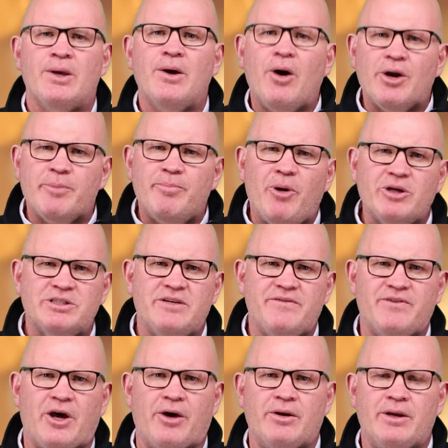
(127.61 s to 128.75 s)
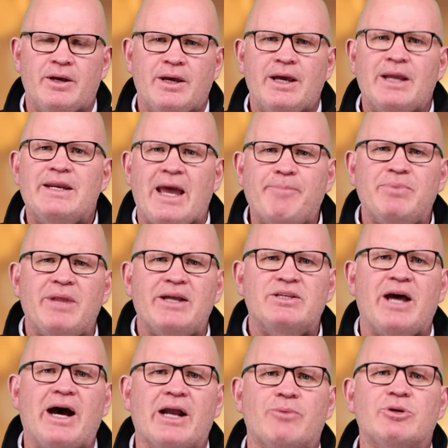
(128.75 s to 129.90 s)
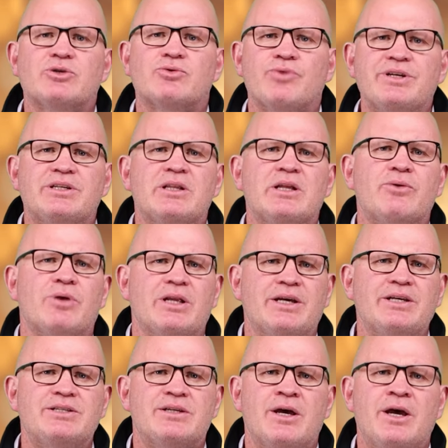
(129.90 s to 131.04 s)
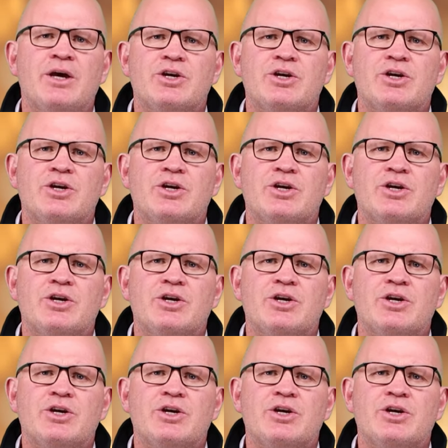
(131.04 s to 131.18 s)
On a positive note, NAPLAN data was recently released